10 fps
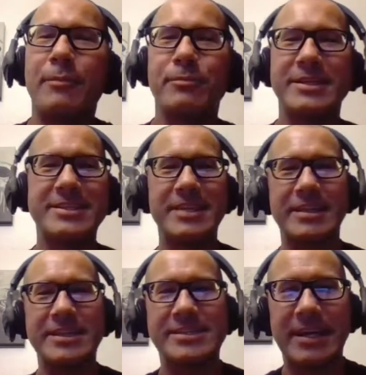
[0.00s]
this is
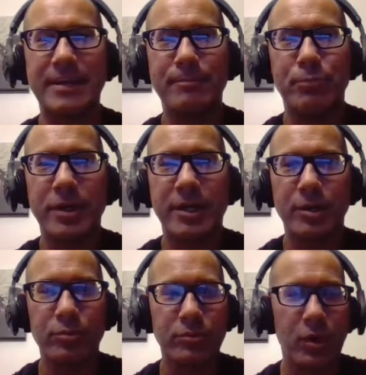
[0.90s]
like the second book in
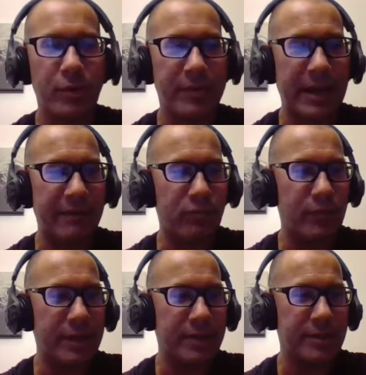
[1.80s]
a row that I've
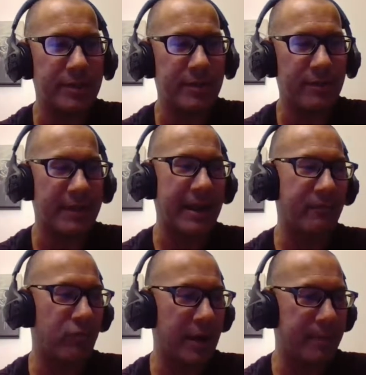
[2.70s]
written or that
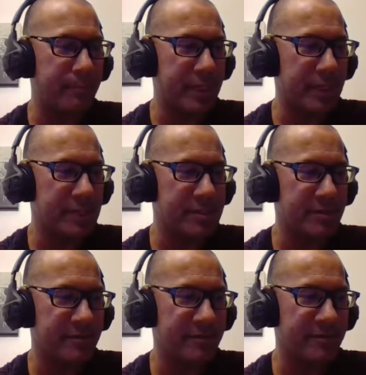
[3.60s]
I've read because
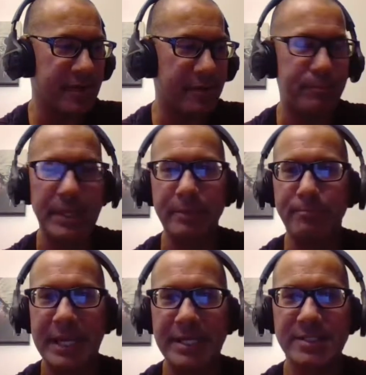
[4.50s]
of it being
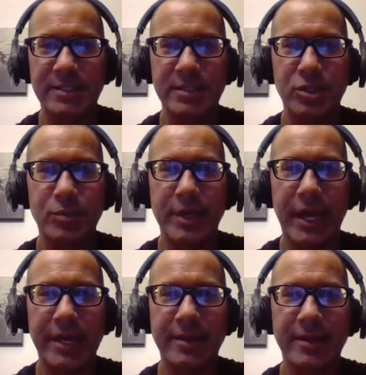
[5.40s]
based in the UK,